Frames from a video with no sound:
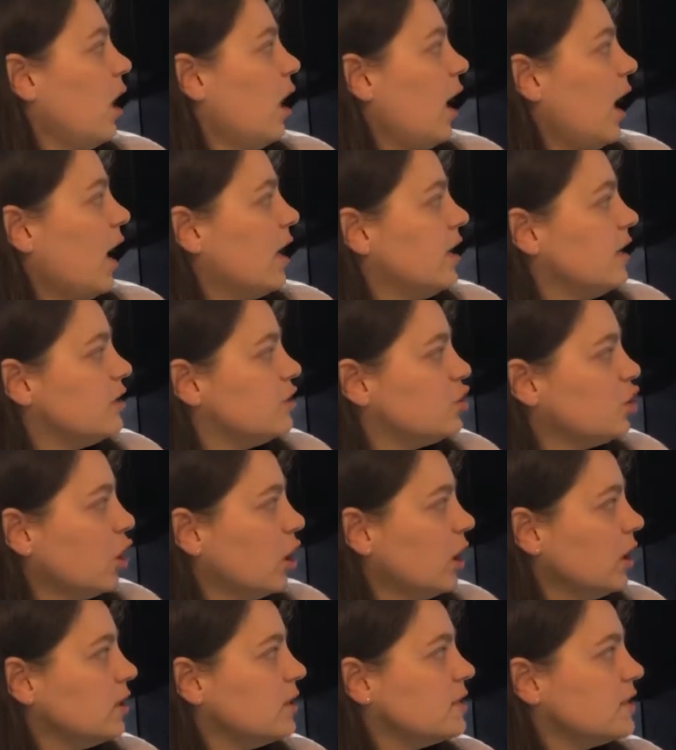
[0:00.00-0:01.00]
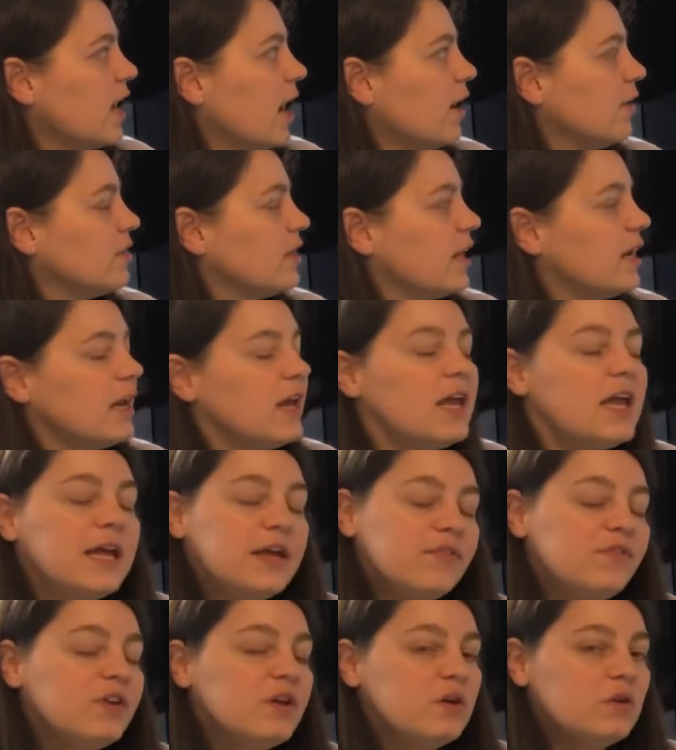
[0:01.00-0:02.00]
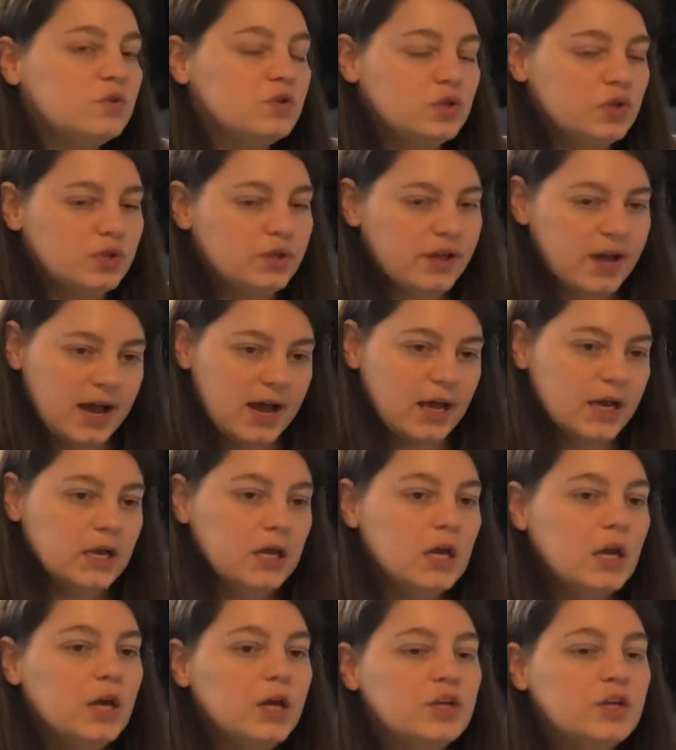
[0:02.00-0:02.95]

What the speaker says: And it turns out that if you do that,